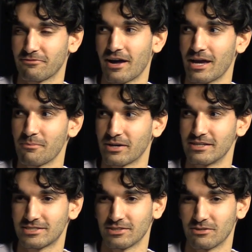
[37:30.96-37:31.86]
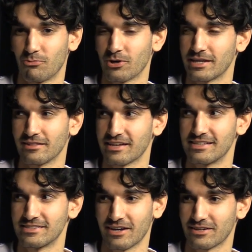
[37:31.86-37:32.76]
fine, but he's still a rookie. Like
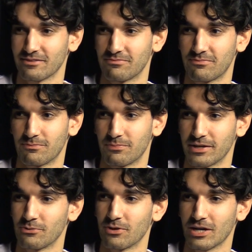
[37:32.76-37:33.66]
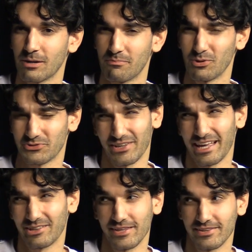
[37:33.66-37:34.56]
he's not going to bring you to a cup, most
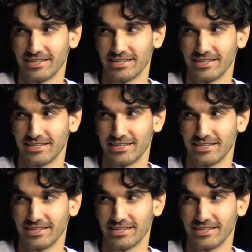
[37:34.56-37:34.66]
likely at